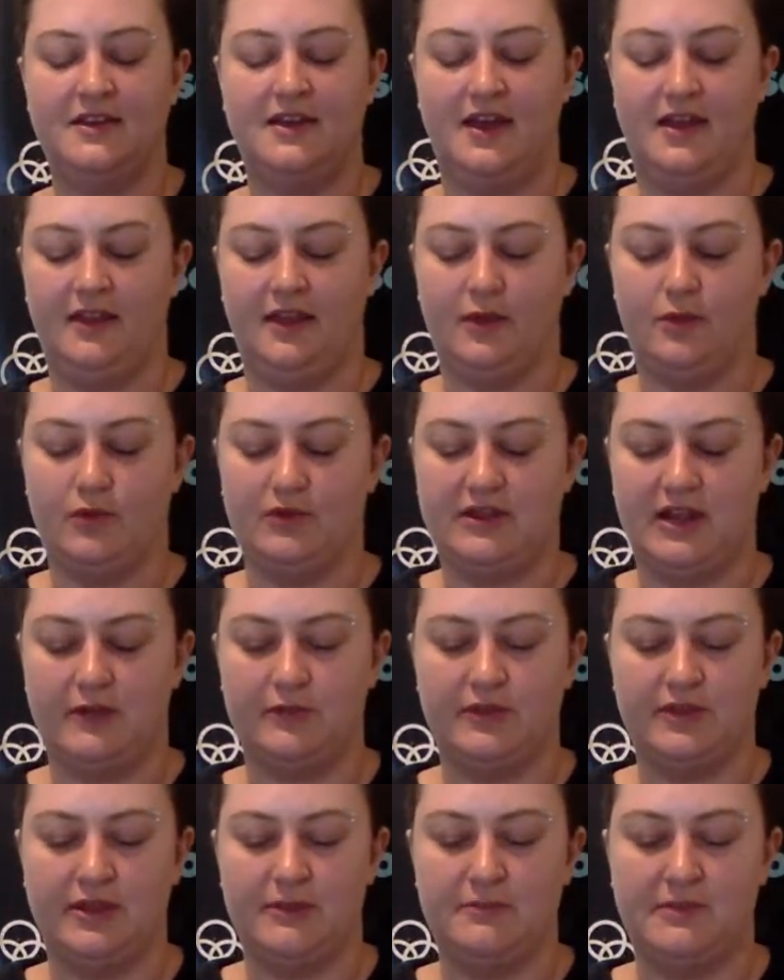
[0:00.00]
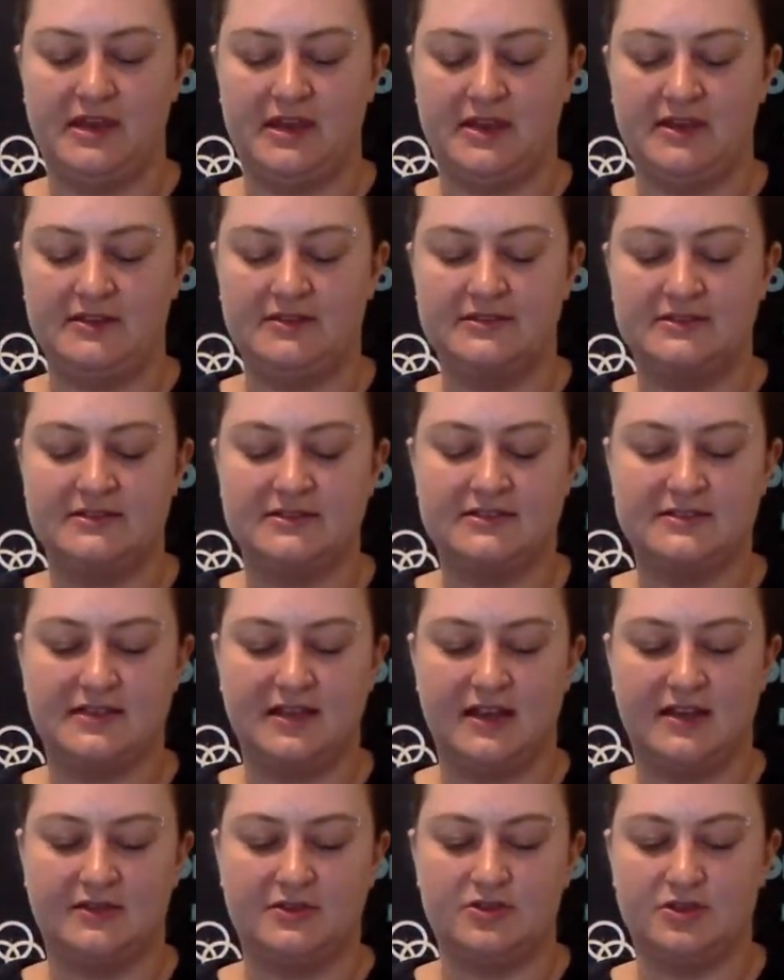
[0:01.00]
and like what that really means.
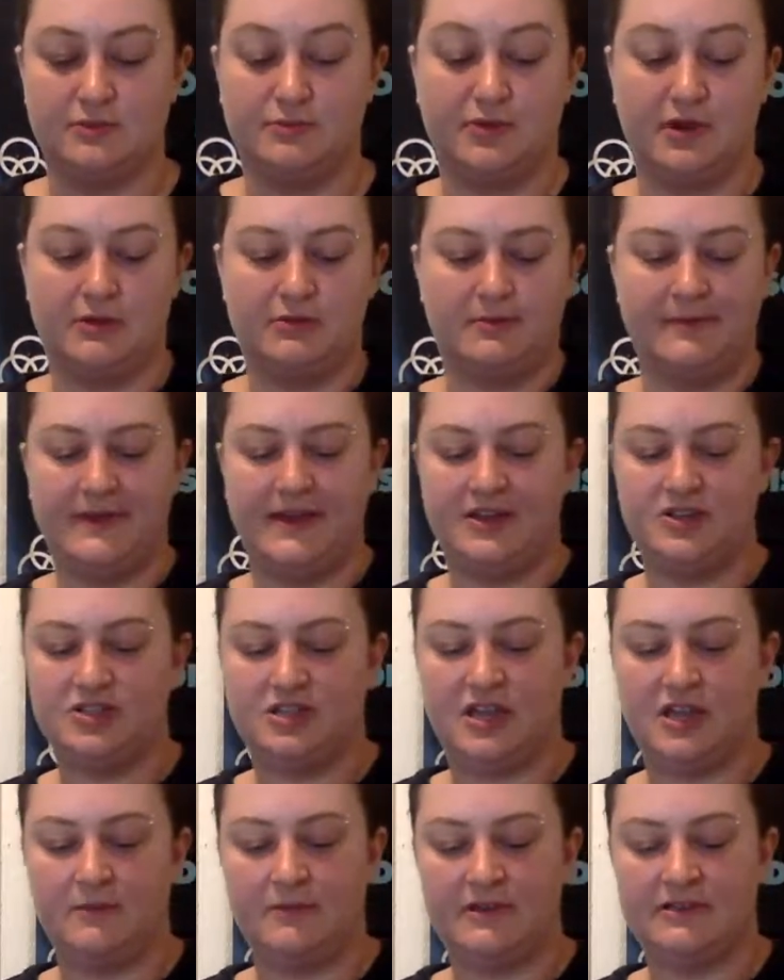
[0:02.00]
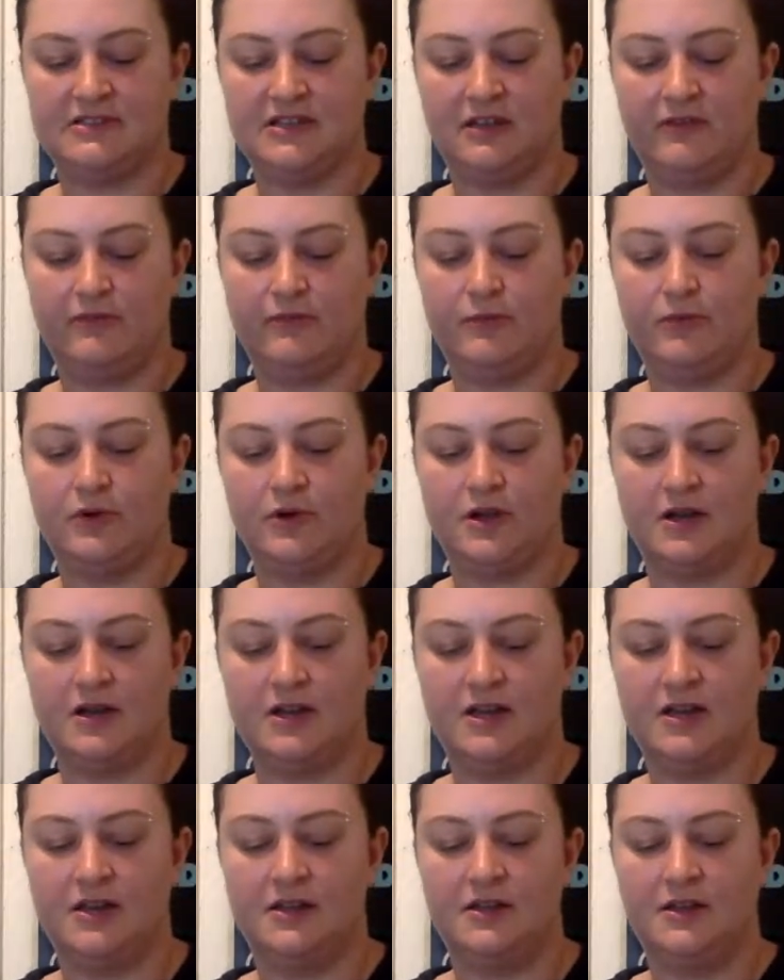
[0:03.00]
I should probably educate myself more on
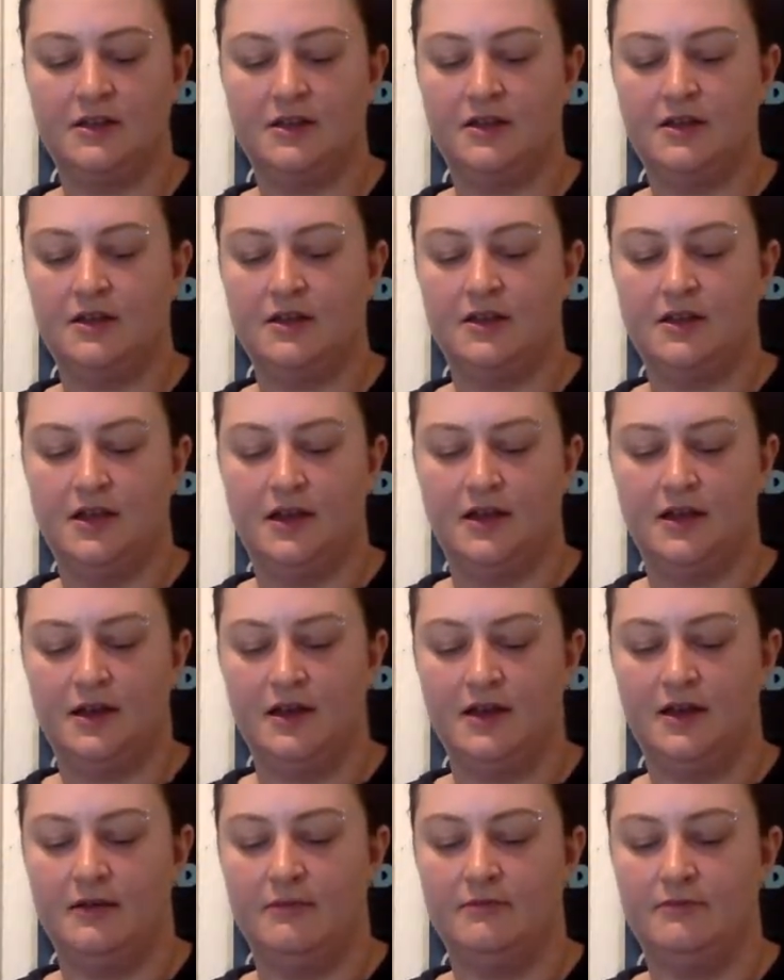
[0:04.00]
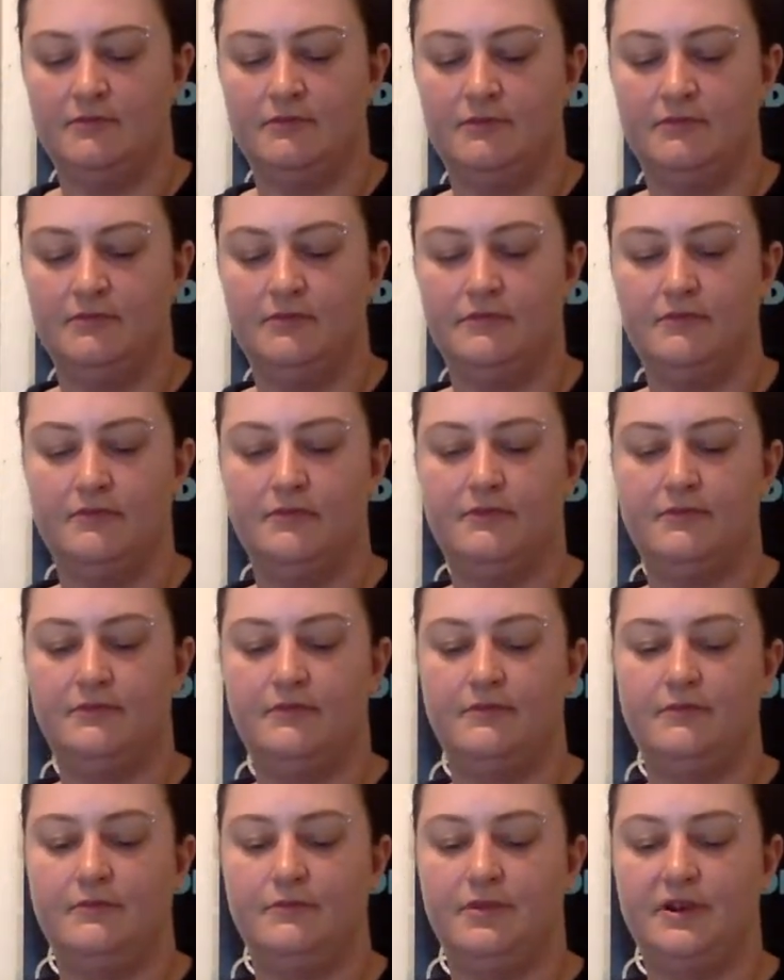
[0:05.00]
it.
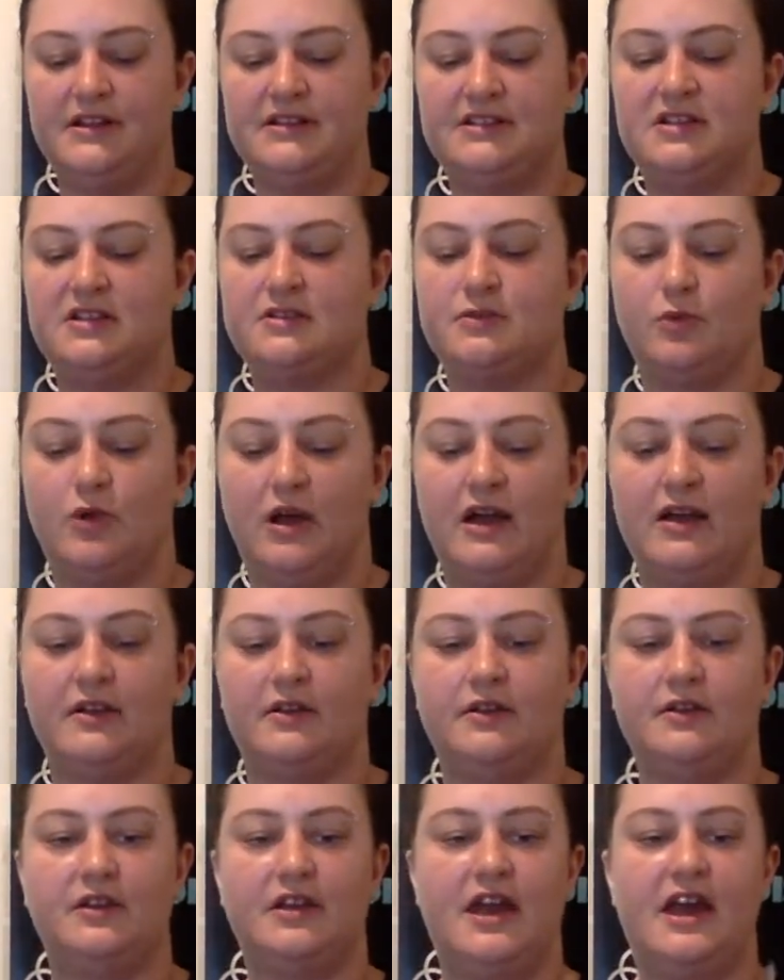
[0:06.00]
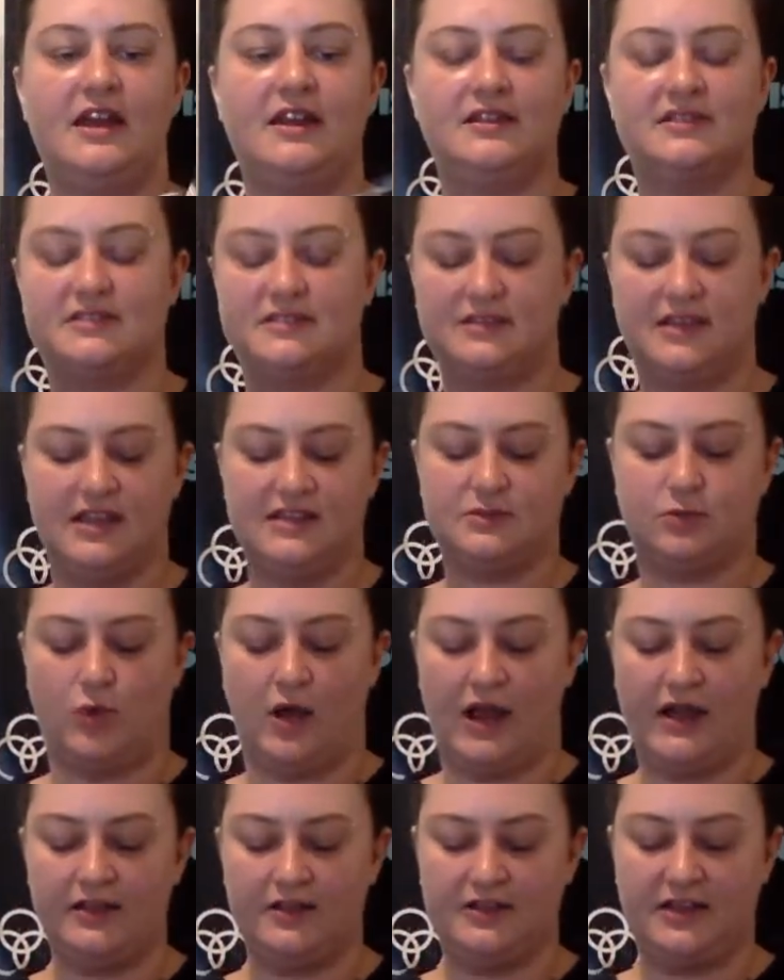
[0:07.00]
But it's just wild. And it's
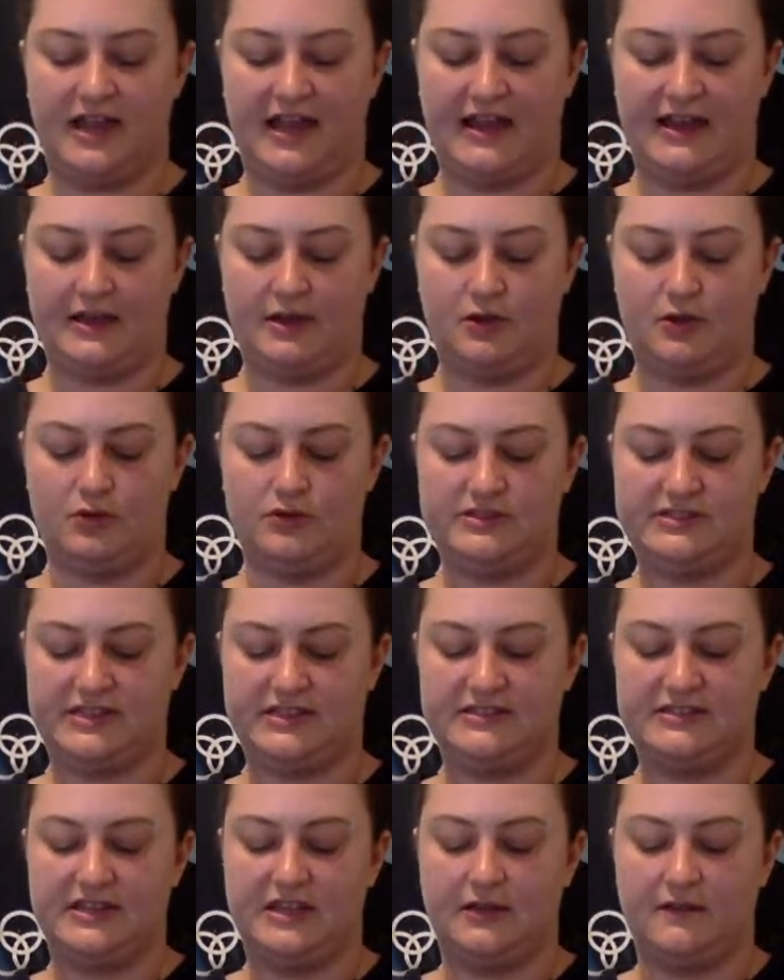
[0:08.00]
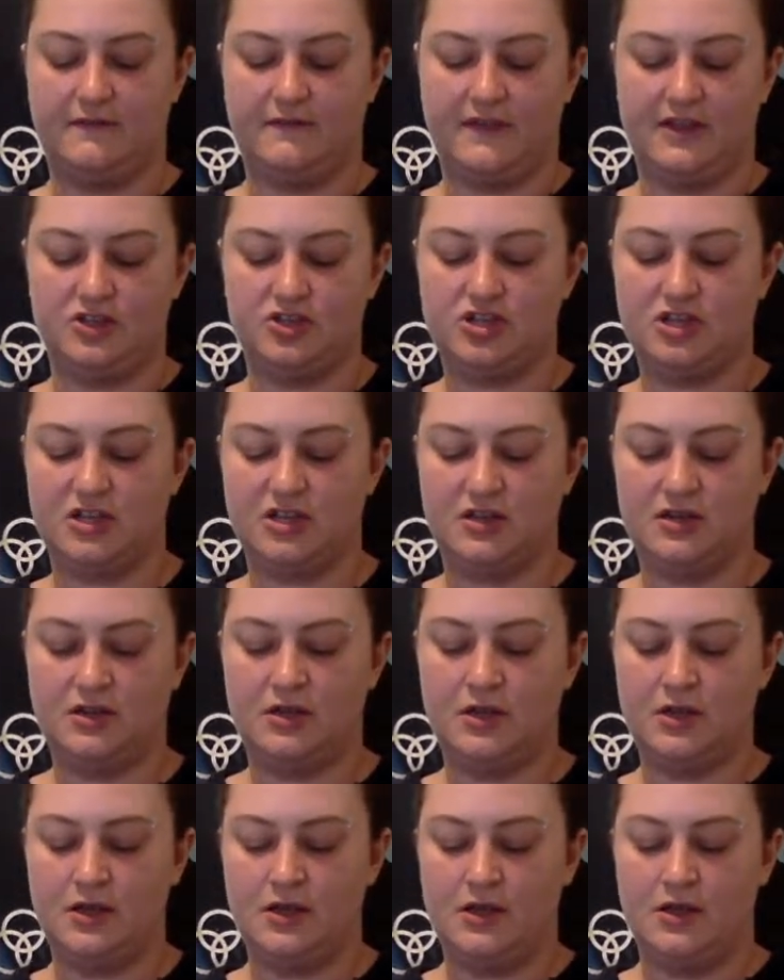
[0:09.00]
wild how since the
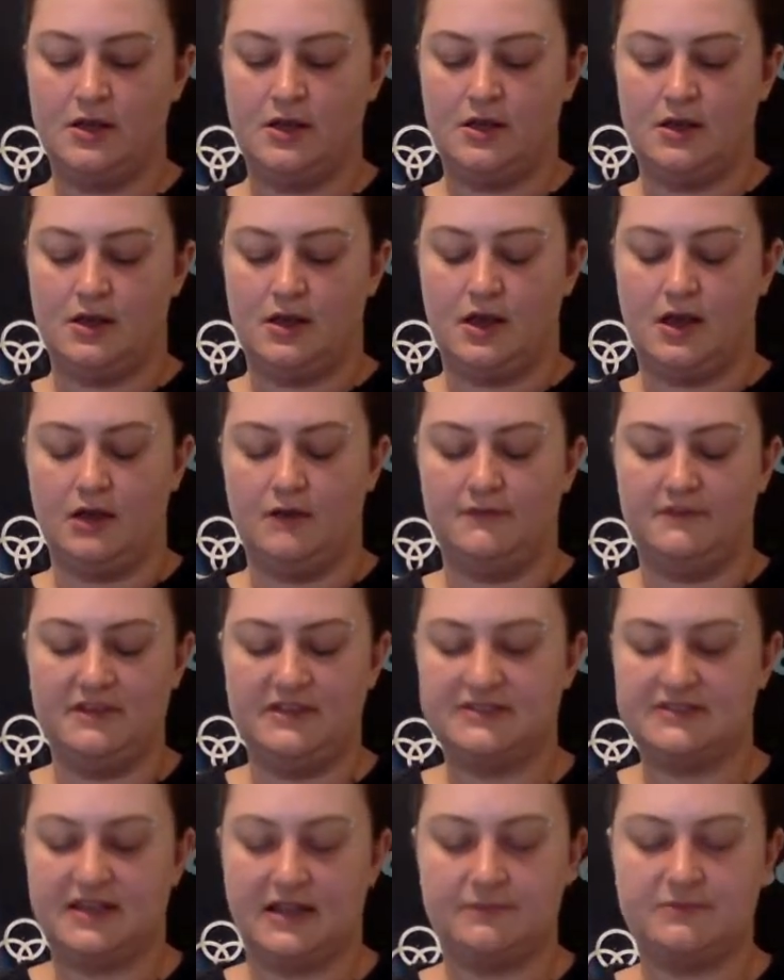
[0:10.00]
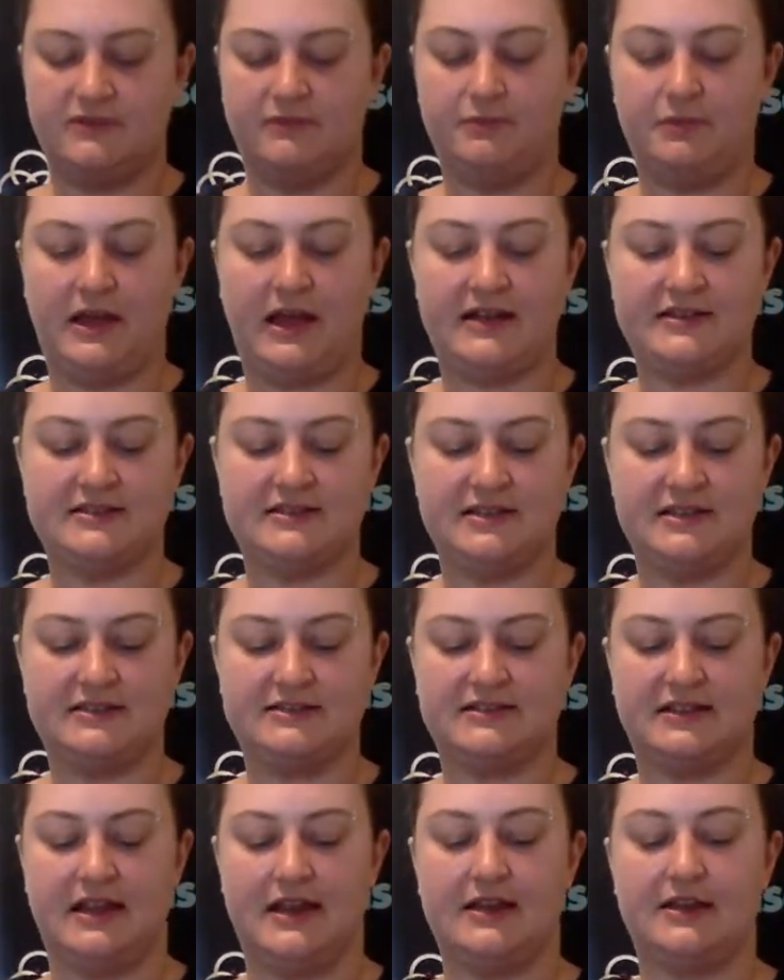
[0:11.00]
invention of these types of
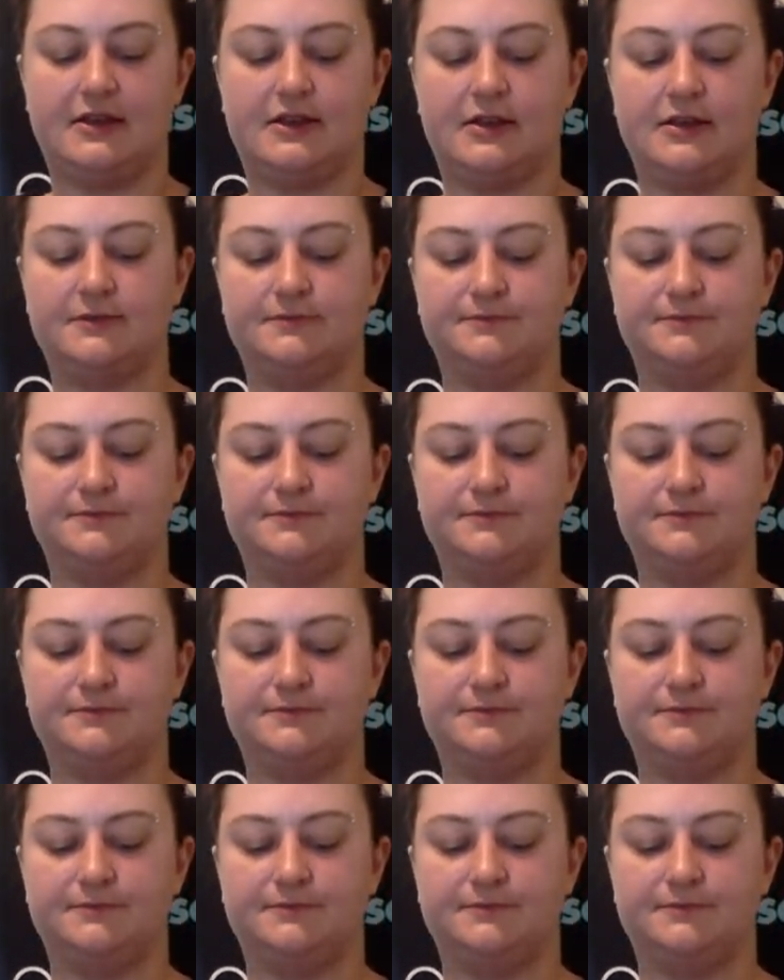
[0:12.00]
plastics, like,